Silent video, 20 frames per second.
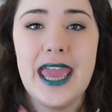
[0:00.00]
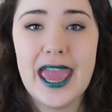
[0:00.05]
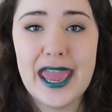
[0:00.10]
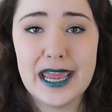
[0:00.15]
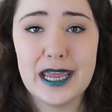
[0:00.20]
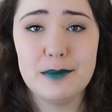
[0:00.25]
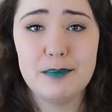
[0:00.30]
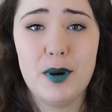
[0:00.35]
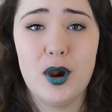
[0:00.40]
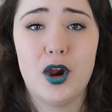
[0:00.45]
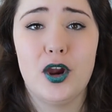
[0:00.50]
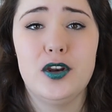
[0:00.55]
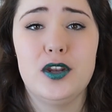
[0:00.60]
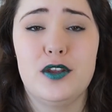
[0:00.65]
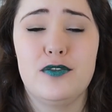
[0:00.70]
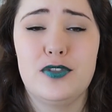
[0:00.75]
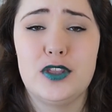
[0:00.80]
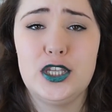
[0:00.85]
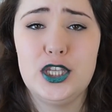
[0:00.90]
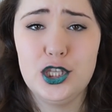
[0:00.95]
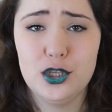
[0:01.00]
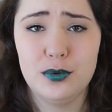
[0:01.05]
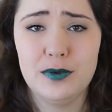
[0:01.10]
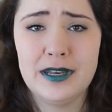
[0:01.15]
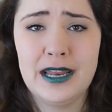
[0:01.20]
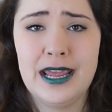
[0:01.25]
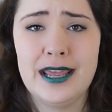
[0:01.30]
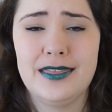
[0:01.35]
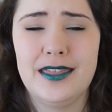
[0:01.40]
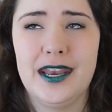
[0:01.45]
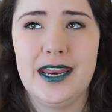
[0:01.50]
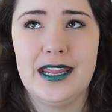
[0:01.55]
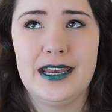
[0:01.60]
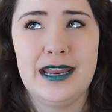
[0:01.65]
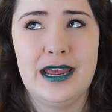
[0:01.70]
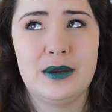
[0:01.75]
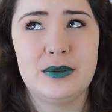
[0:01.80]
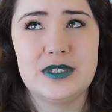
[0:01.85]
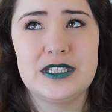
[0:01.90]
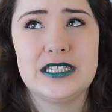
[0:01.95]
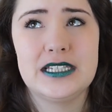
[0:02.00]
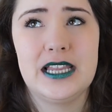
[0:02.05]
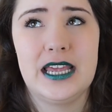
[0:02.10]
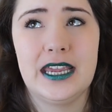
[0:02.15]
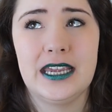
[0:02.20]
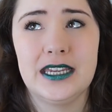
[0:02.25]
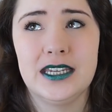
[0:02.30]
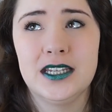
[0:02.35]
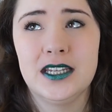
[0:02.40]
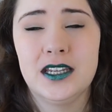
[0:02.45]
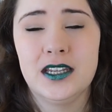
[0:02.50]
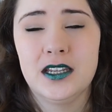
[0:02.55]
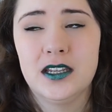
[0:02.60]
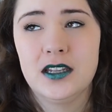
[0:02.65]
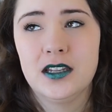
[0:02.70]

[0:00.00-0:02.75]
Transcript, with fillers: the A part of the Q&A that I announced like